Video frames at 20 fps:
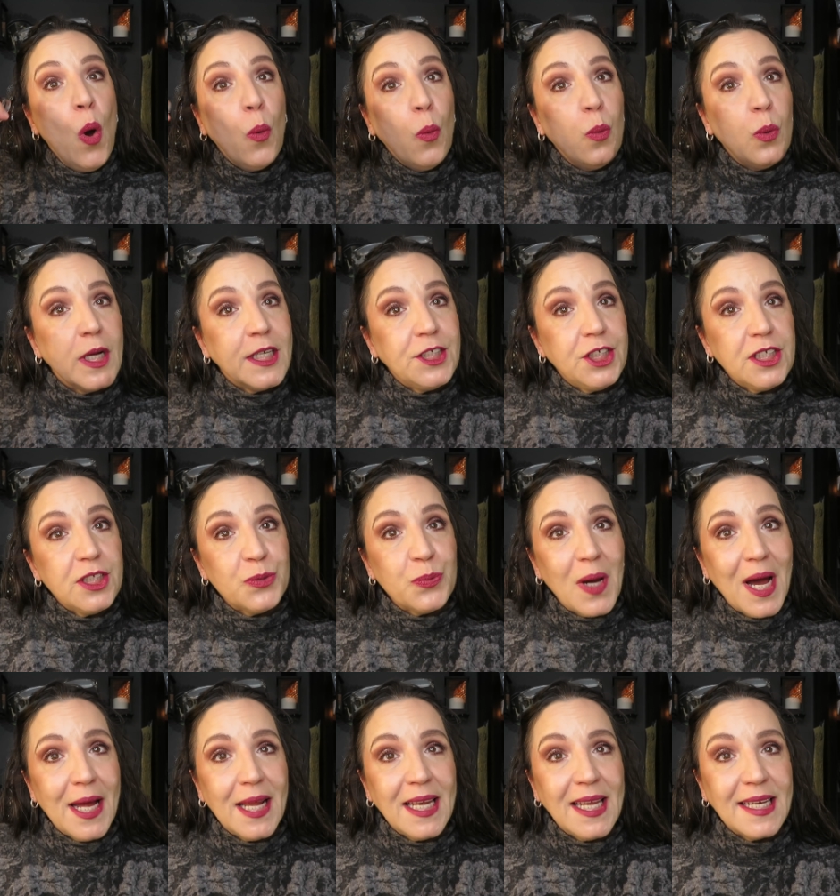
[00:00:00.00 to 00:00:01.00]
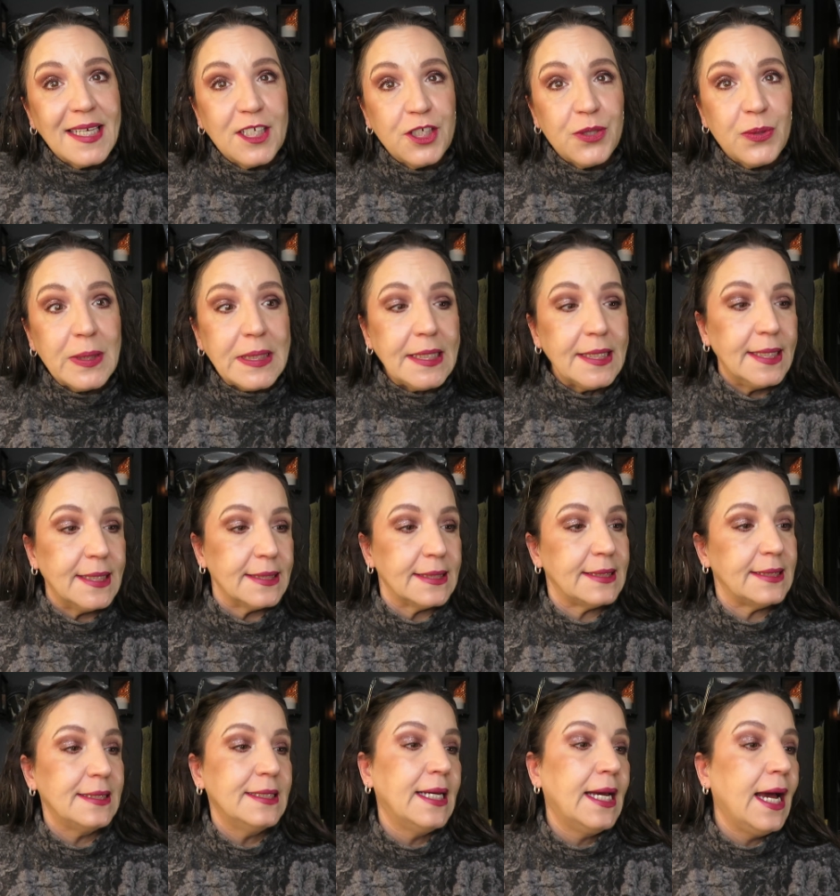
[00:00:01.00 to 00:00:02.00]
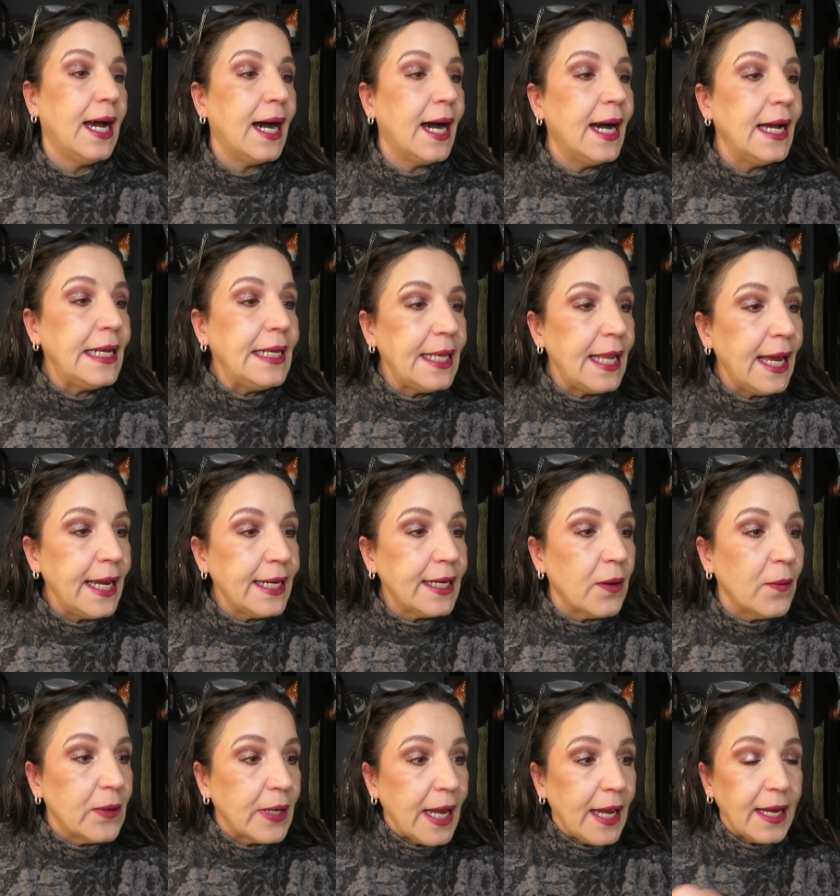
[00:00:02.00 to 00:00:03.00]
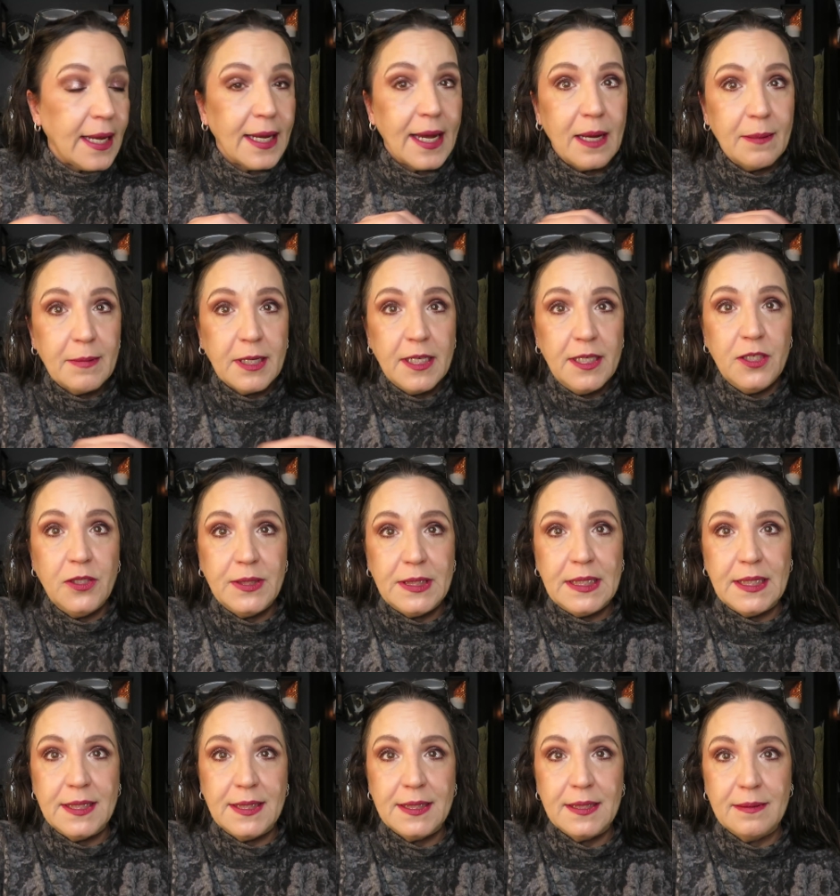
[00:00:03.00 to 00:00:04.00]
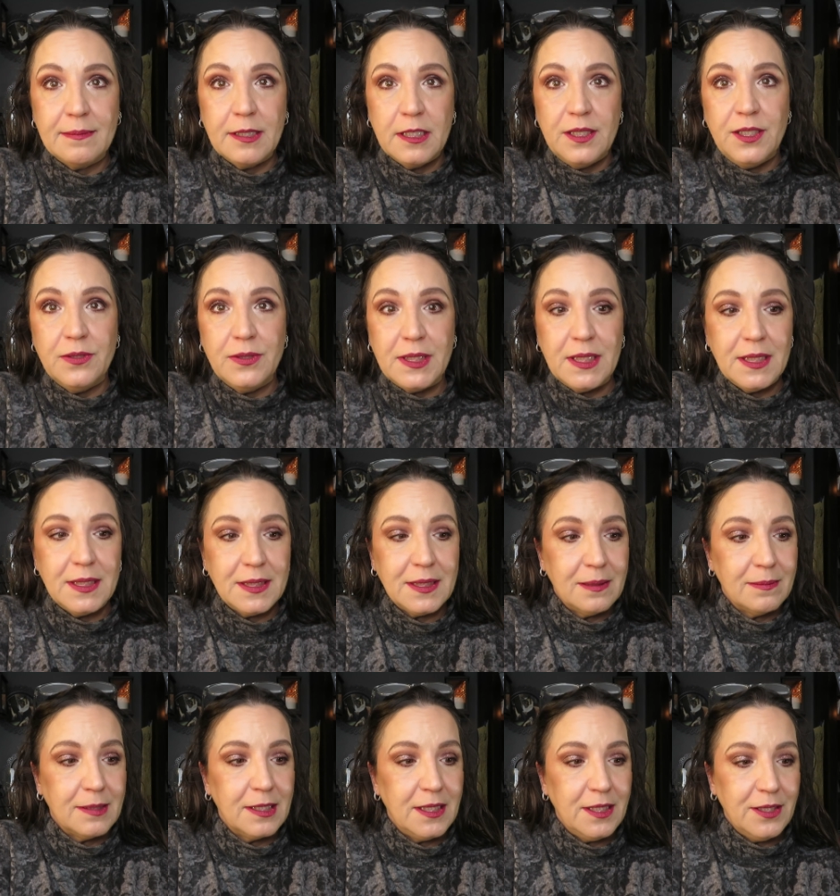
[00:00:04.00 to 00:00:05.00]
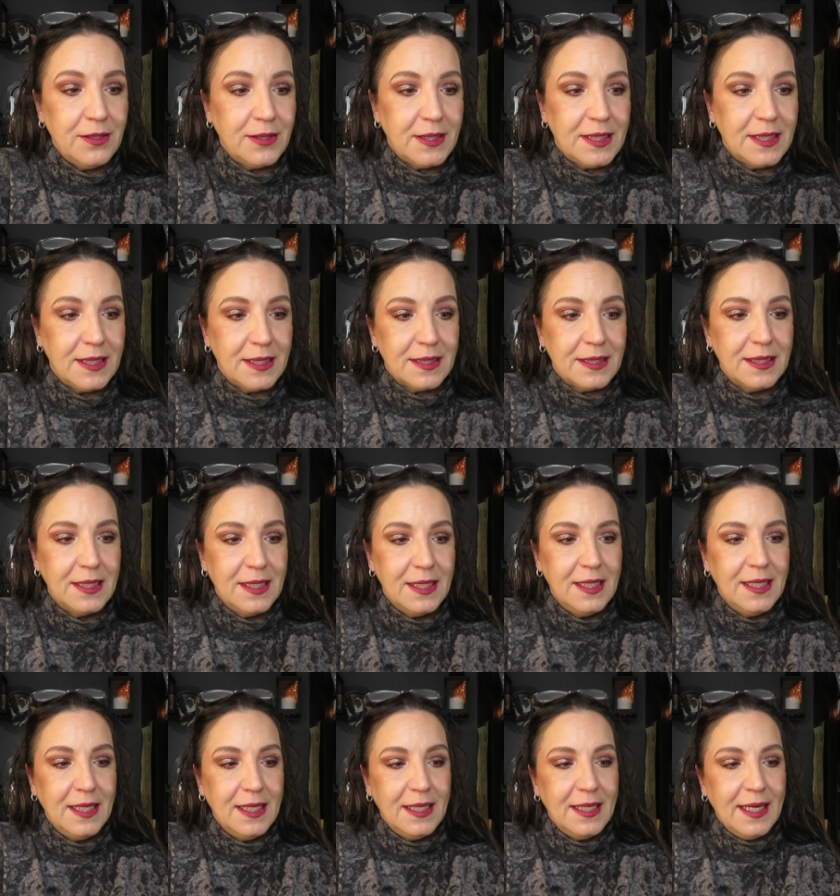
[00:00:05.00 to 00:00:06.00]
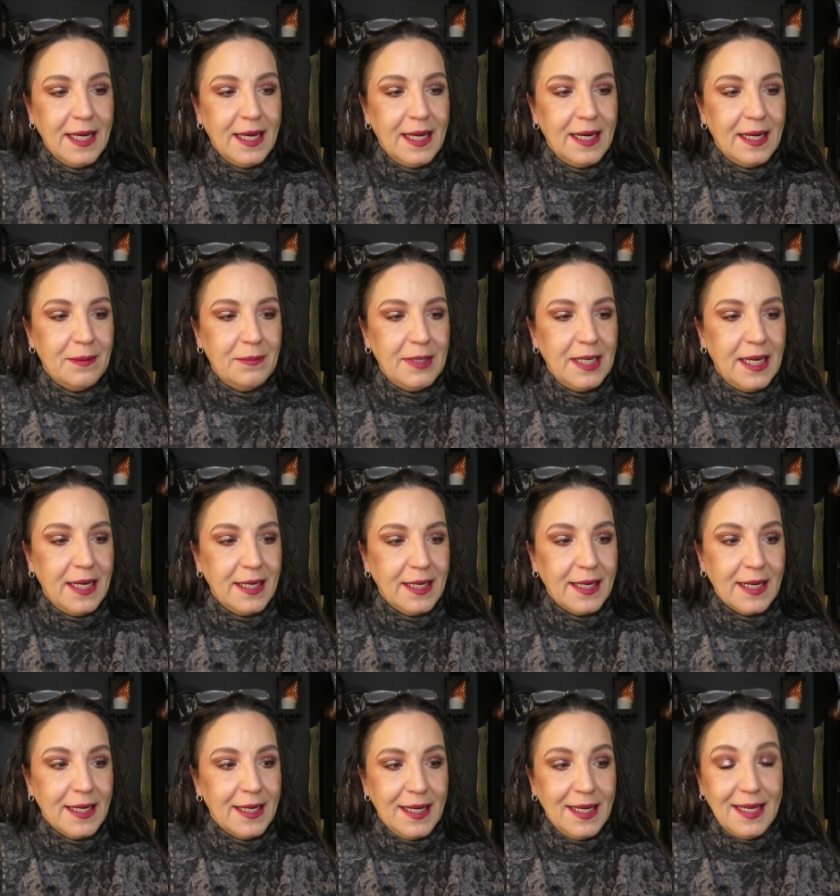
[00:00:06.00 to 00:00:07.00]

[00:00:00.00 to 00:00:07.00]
which is why I like doing this. I like, okay, I'm gonna use this, I'm gonna use this, I'm gonna use this. And I'm like,